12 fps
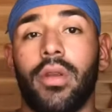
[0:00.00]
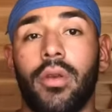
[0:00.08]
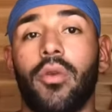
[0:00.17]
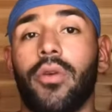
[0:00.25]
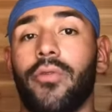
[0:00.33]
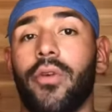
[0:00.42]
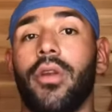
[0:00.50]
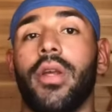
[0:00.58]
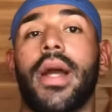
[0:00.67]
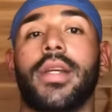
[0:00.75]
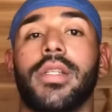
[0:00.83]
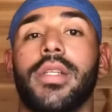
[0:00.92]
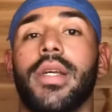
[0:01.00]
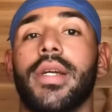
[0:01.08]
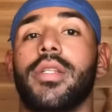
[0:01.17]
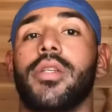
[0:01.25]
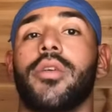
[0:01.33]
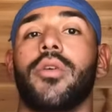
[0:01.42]
order for you to actually
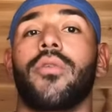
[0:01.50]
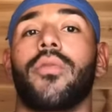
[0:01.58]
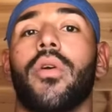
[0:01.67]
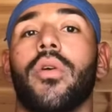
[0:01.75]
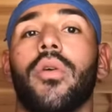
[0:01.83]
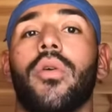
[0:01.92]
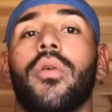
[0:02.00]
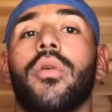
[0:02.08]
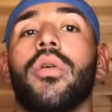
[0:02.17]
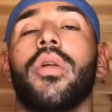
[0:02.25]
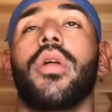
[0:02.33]
get to your overall goal.